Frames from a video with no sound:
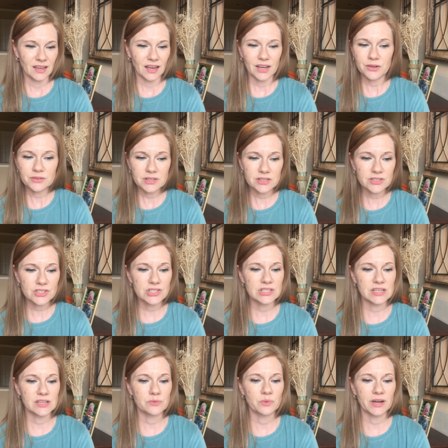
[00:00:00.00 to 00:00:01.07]
I don't
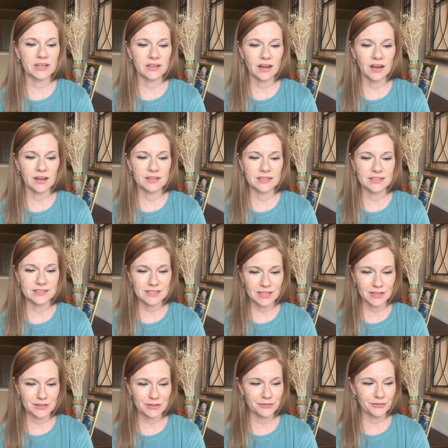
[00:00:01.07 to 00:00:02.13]
understand why God
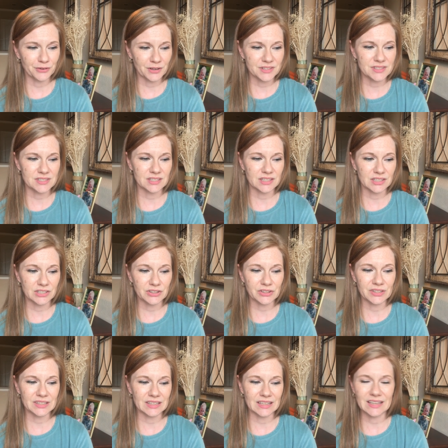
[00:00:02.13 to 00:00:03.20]
intended for us to kill
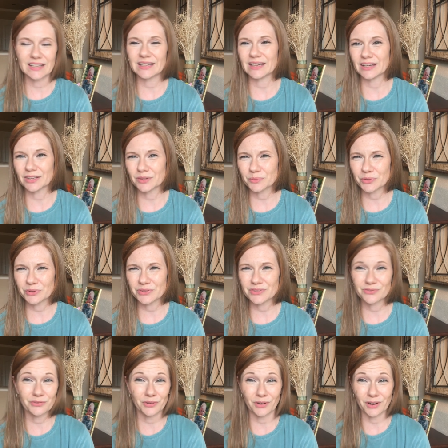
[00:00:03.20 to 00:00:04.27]
and eat animals
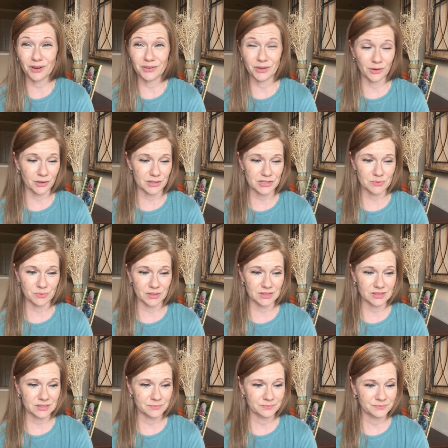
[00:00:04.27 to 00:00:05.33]
for our
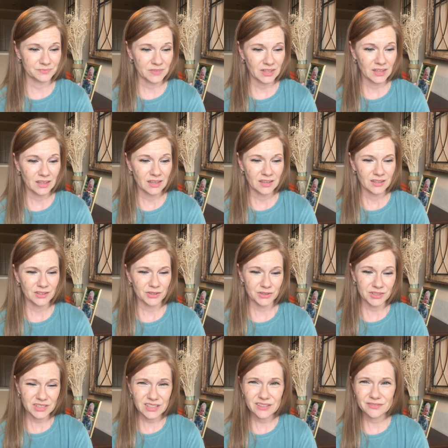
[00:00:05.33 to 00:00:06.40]
nourishment.
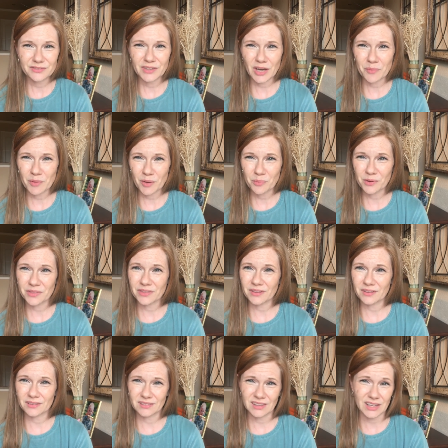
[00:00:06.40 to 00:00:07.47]
Couldn't He have come up with
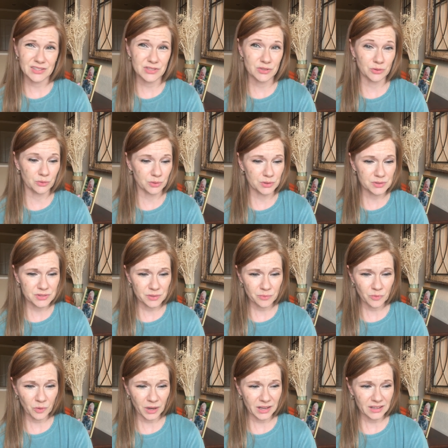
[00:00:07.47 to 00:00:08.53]
a less
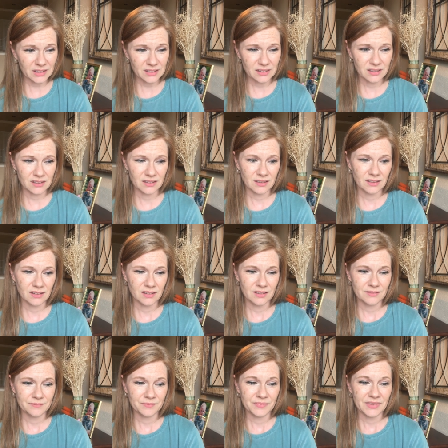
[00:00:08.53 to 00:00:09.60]
gruesome way?
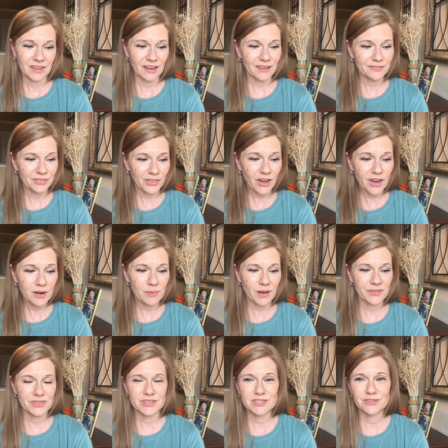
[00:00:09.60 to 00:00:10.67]
I've thought
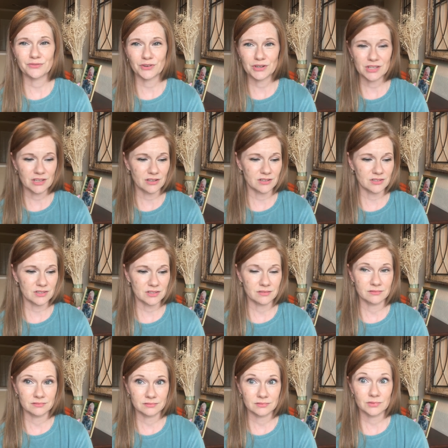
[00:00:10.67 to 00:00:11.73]
about this for
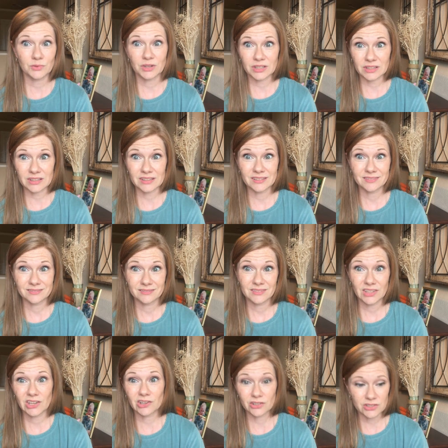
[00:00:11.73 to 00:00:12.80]
years, really,
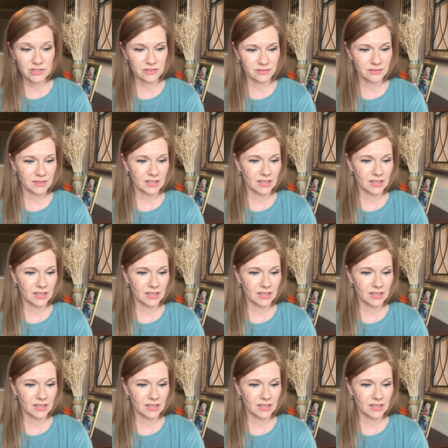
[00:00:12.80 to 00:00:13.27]
years.